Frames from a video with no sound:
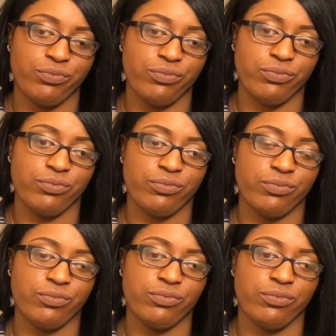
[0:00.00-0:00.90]

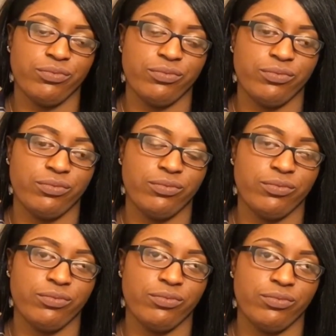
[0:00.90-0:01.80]

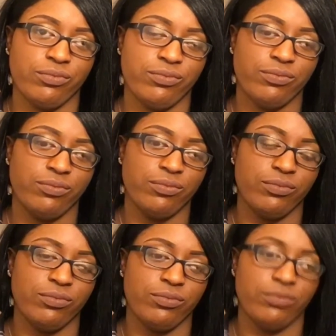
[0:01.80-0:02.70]

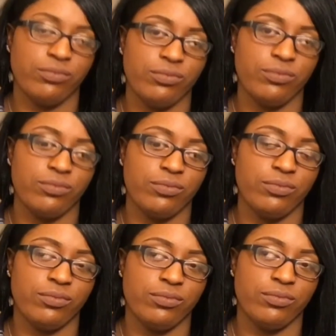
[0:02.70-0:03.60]

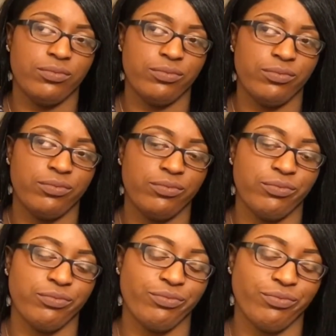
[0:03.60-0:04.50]

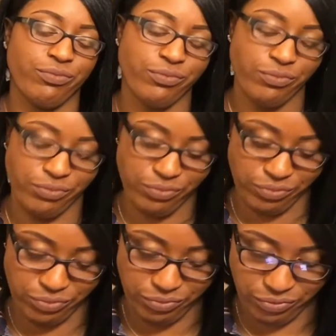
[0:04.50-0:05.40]
This person isn't speaking.